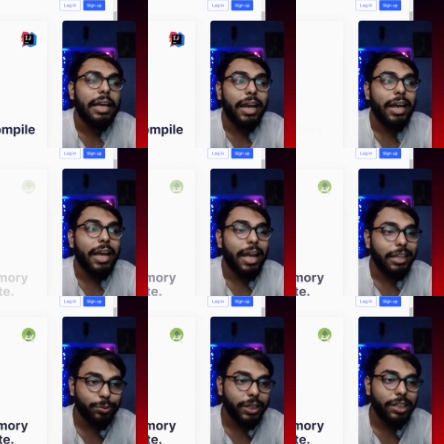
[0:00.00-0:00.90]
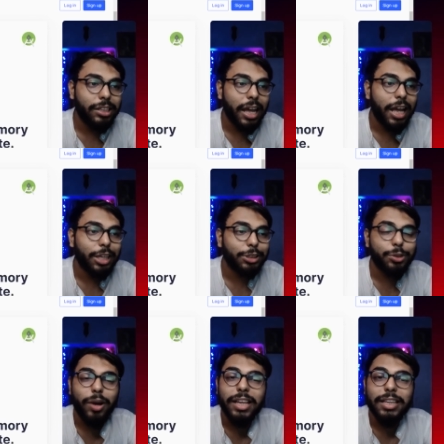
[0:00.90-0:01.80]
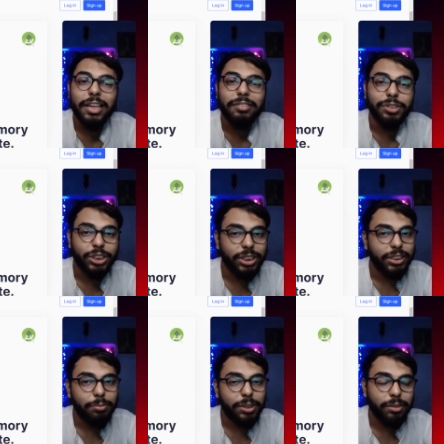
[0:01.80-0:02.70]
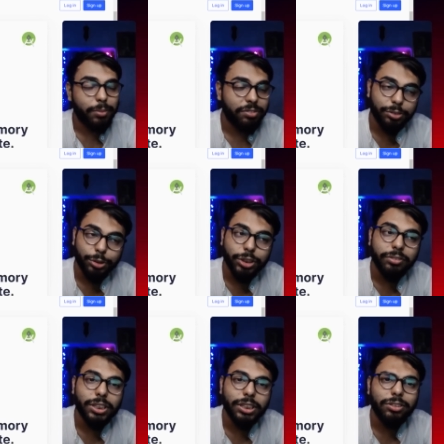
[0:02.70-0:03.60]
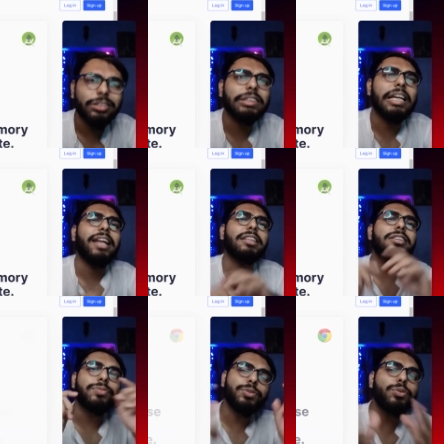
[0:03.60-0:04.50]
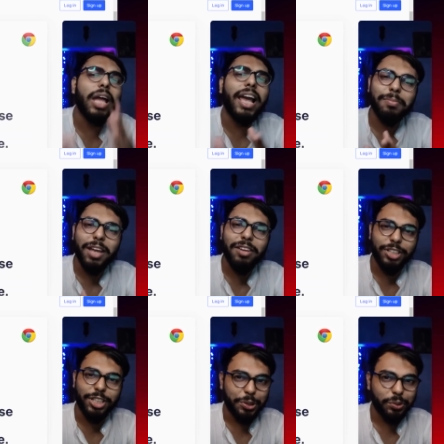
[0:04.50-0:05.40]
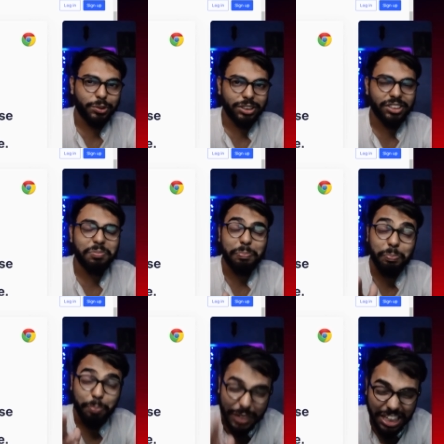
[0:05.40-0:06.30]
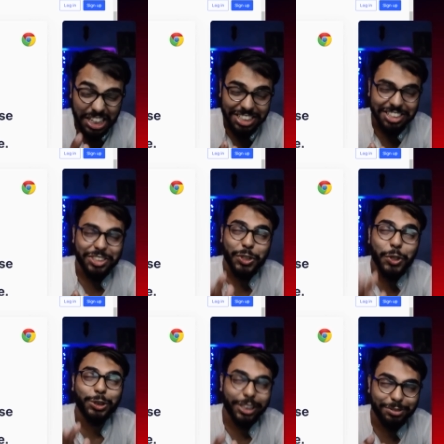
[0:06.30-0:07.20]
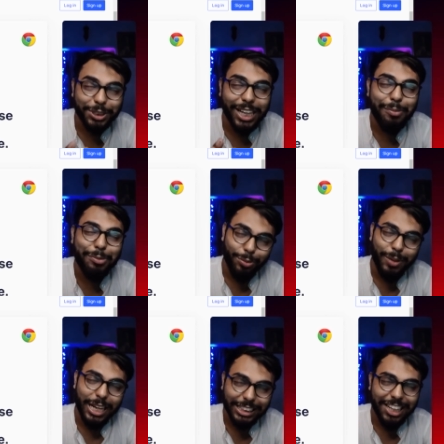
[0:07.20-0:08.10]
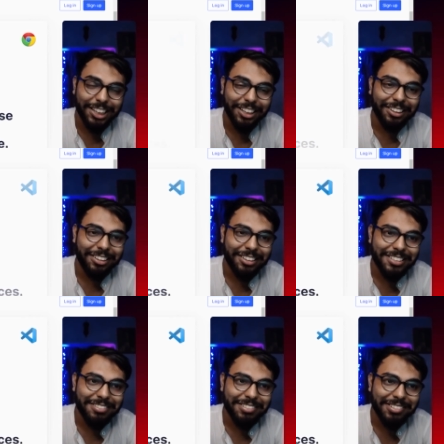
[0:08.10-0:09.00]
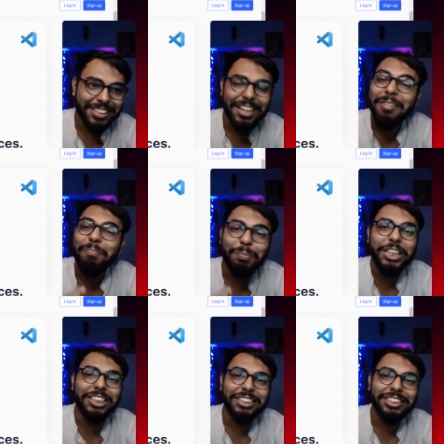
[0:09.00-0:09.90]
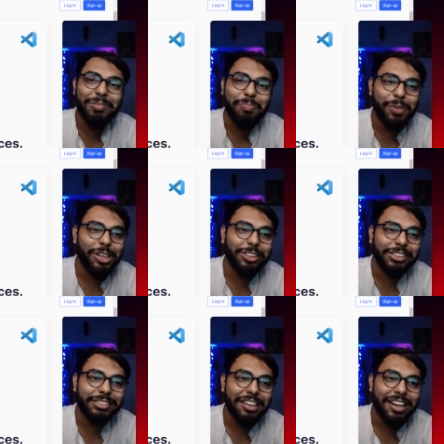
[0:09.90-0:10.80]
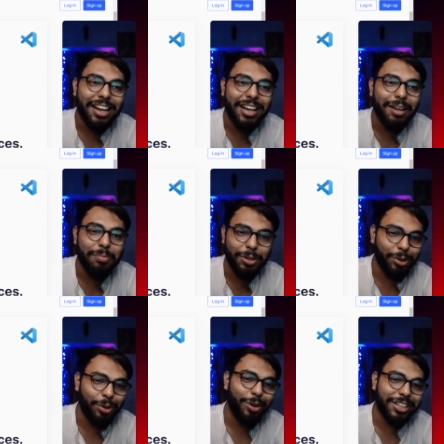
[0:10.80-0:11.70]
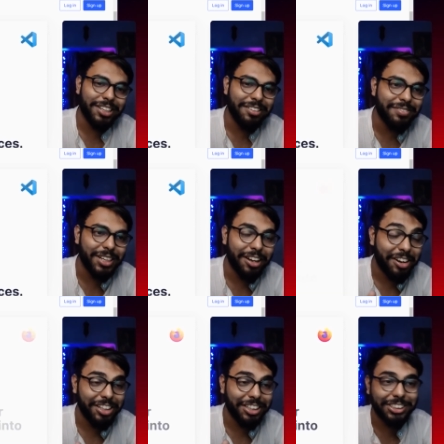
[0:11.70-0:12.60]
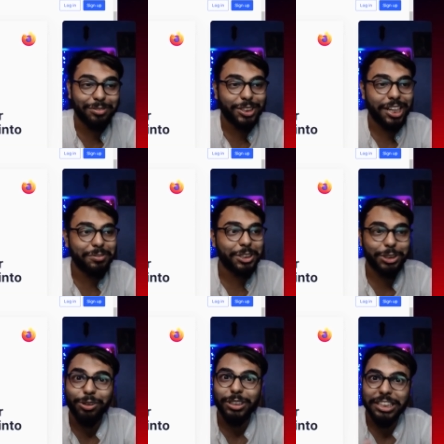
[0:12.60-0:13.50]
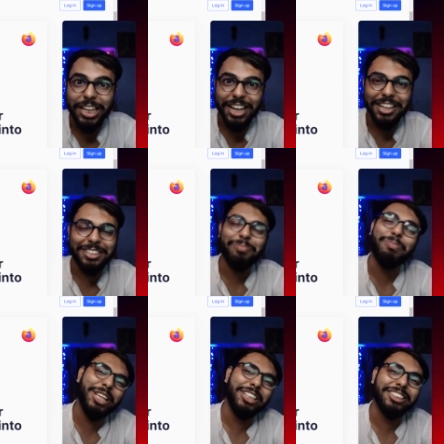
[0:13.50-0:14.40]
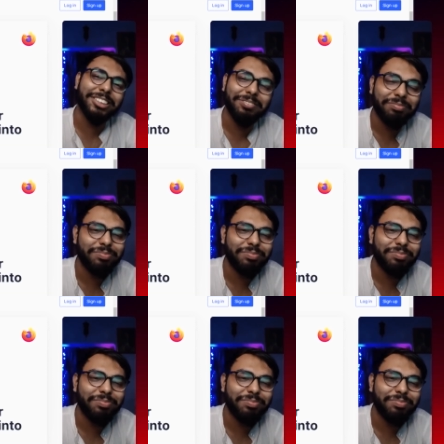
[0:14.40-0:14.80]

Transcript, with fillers: As well, so I can feature them in my future videos. And if you like my videos, please do subscribe to my channel, please, because I'm not even 100 subscribers strong yet, please.